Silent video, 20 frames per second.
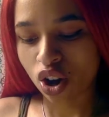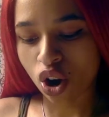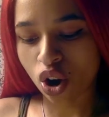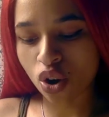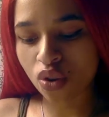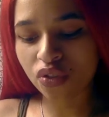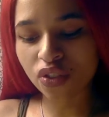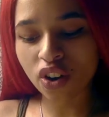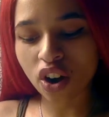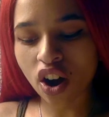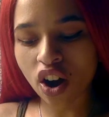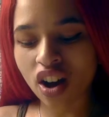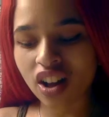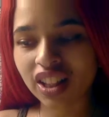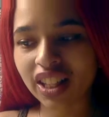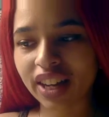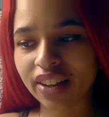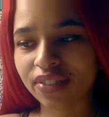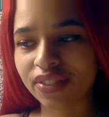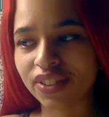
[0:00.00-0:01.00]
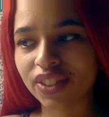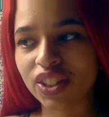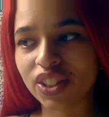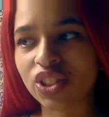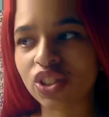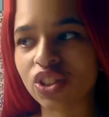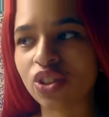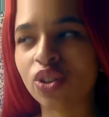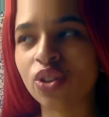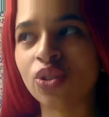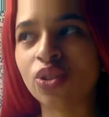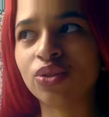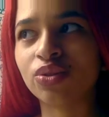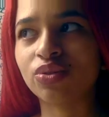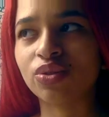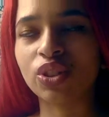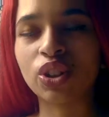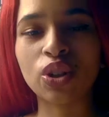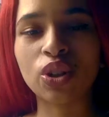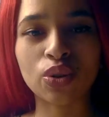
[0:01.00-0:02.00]
Overall, I feel as though
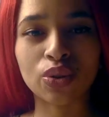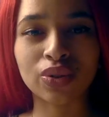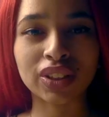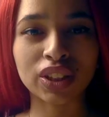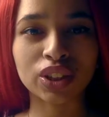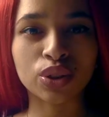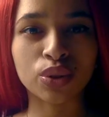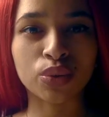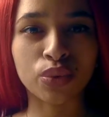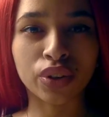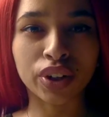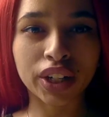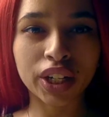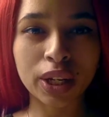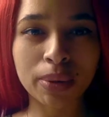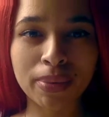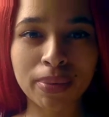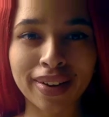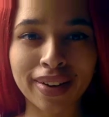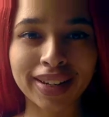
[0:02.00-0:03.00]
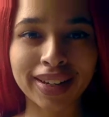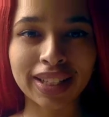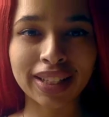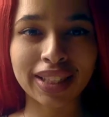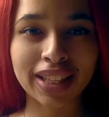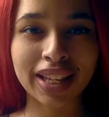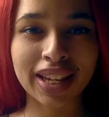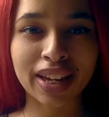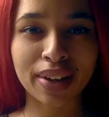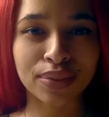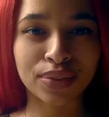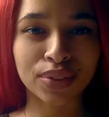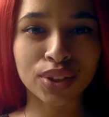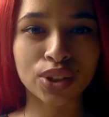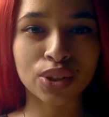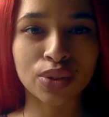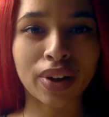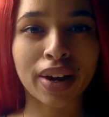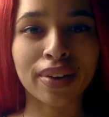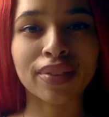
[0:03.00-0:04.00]
you don't need to worry about anything. I feel as
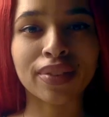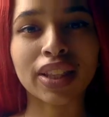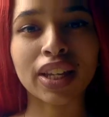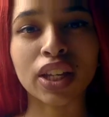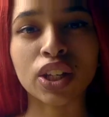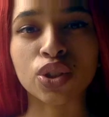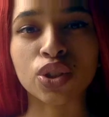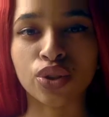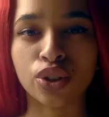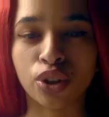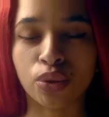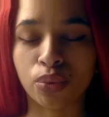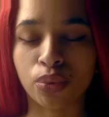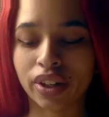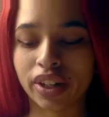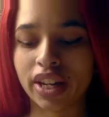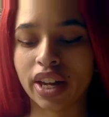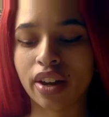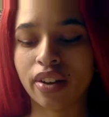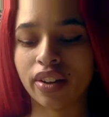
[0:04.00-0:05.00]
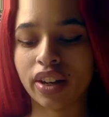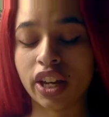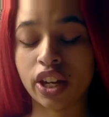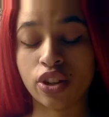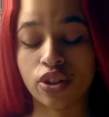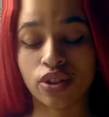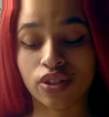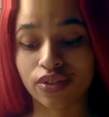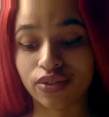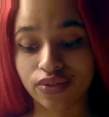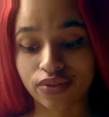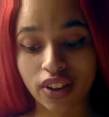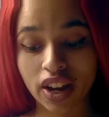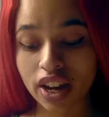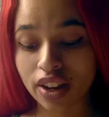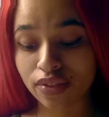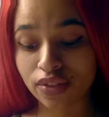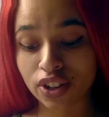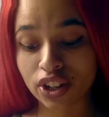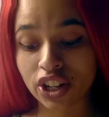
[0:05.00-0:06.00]
though everything is going to work out in your
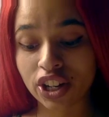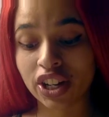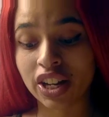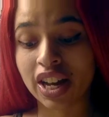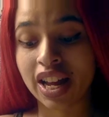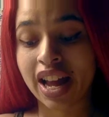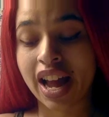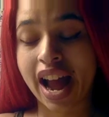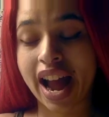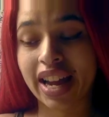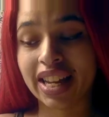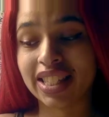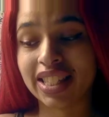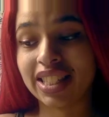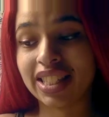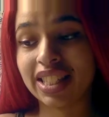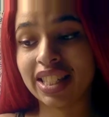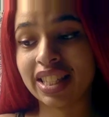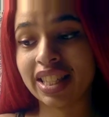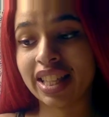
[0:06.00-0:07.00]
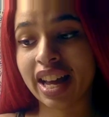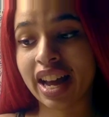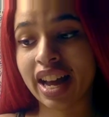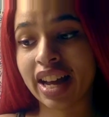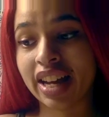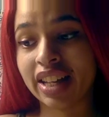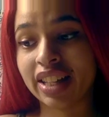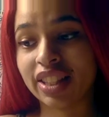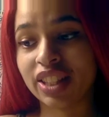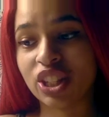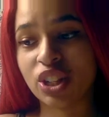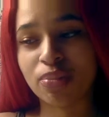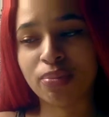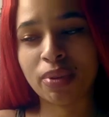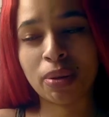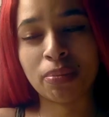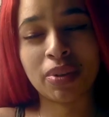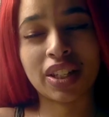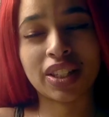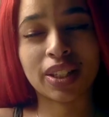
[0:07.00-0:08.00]
favor. I see that there
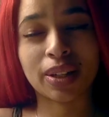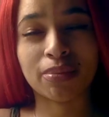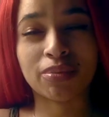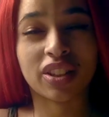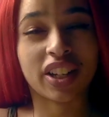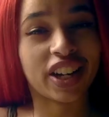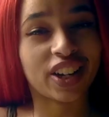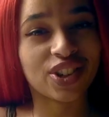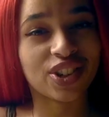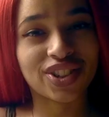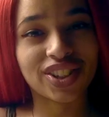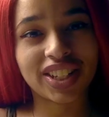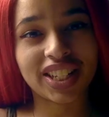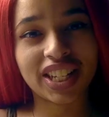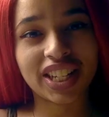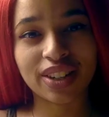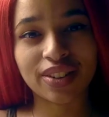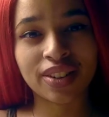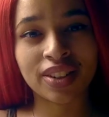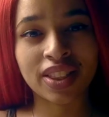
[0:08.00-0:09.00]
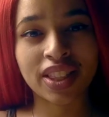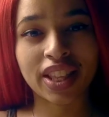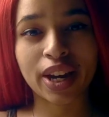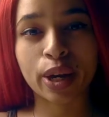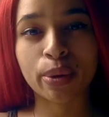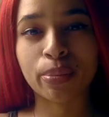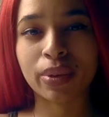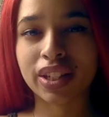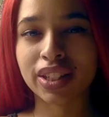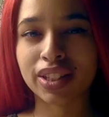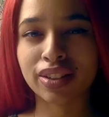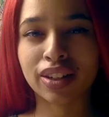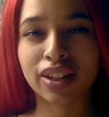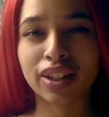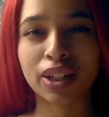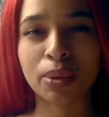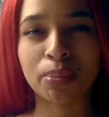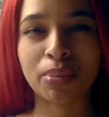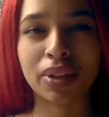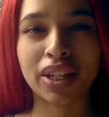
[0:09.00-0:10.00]
may be some tension here and there, but it's not
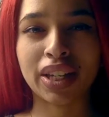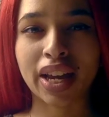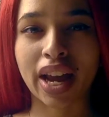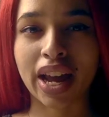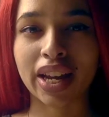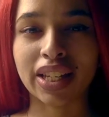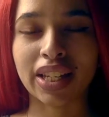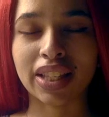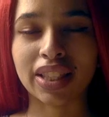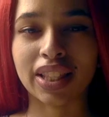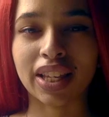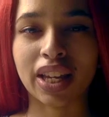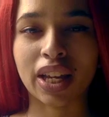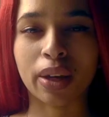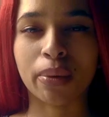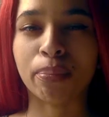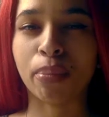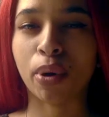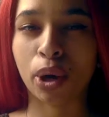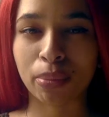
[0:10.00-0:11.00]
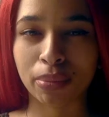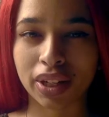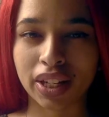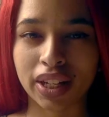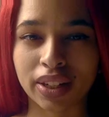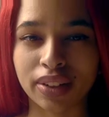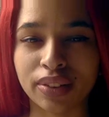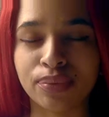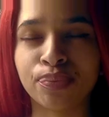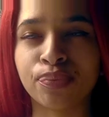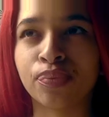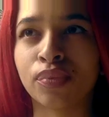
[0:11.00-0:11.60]
going to be anything permanent.